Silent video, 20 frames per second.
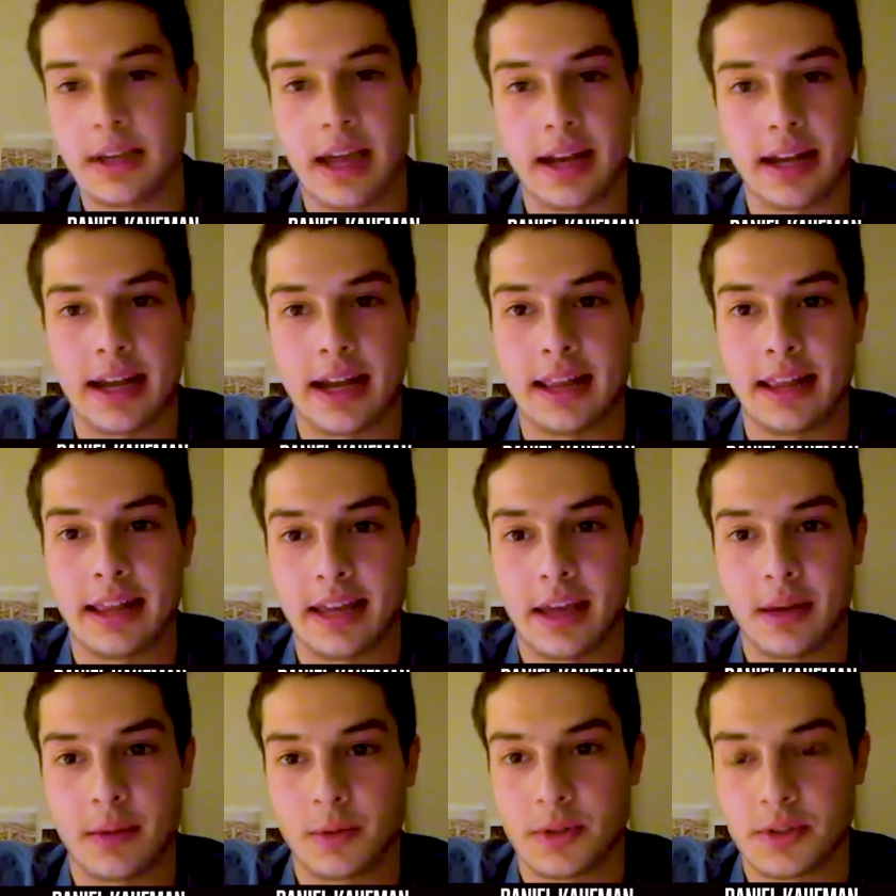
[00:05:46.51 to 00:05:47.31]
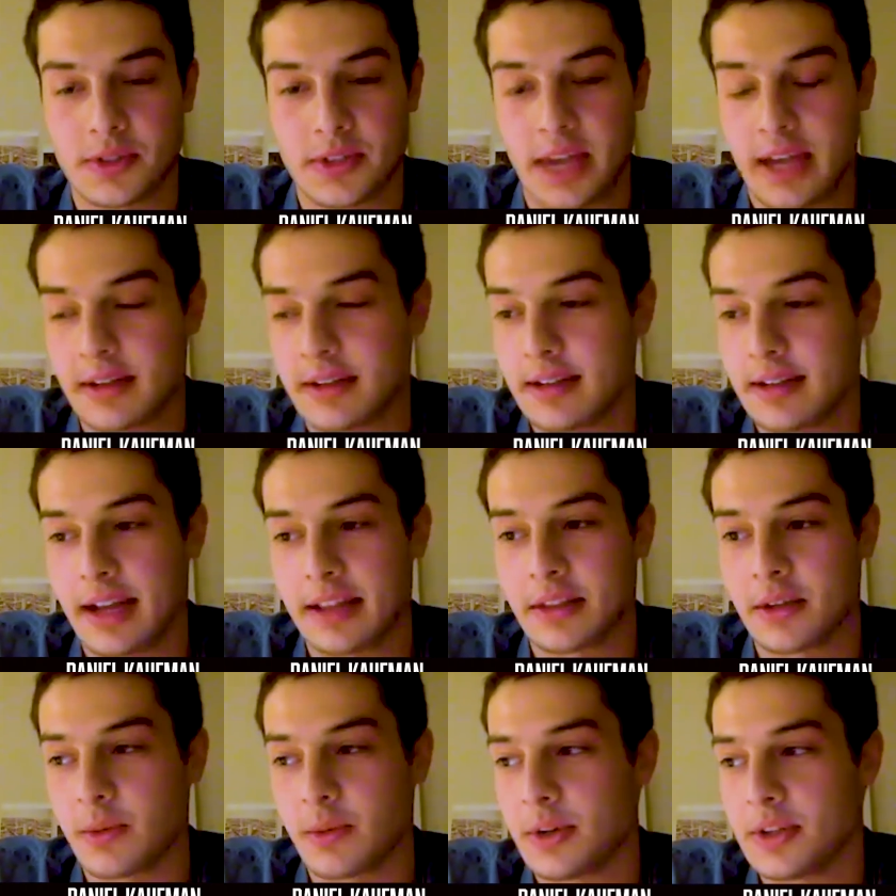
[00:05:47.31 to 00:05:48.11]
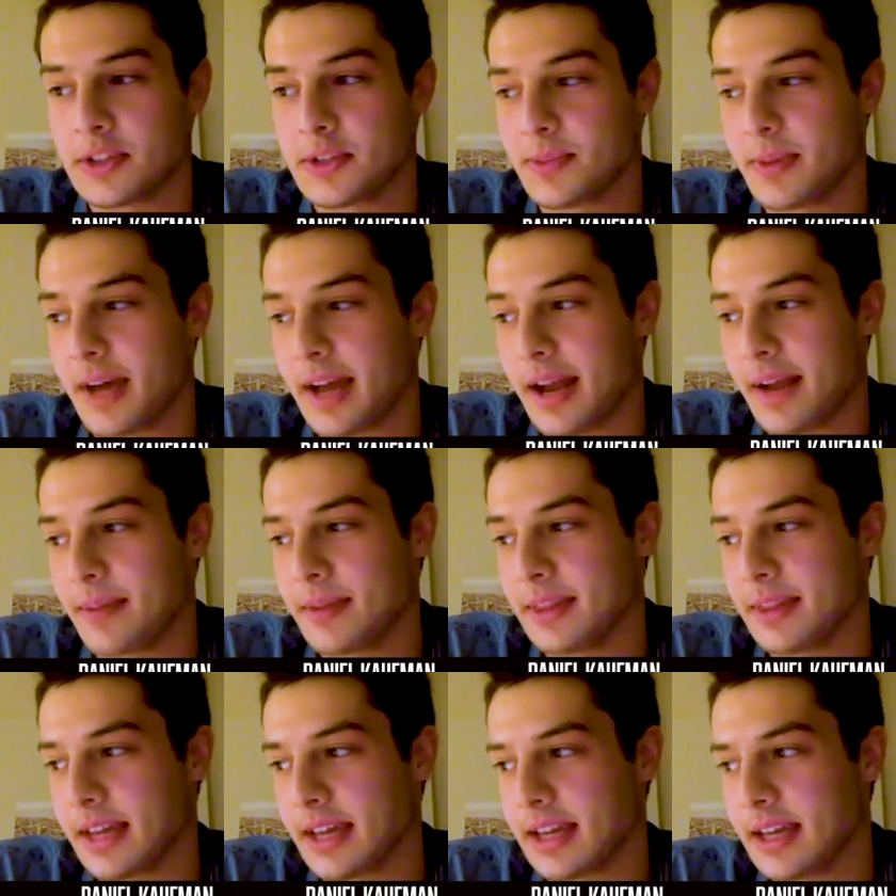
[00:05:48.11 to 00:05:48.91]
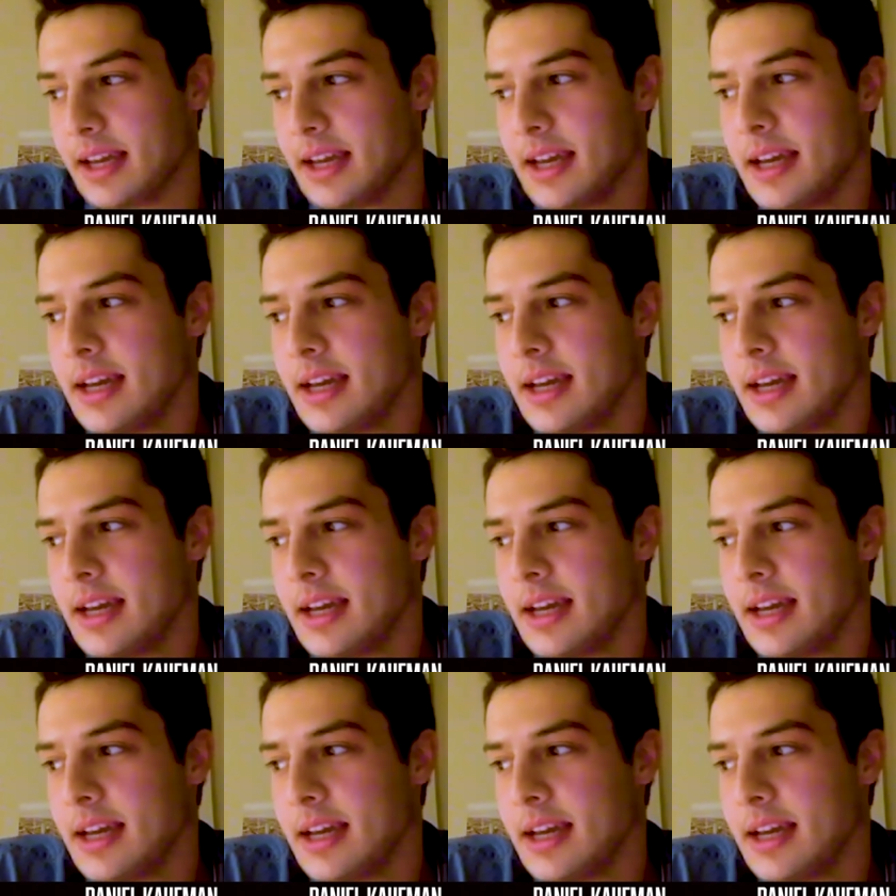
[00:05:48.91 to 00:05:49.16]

at a guy like Edwards at the one spot, I mean, like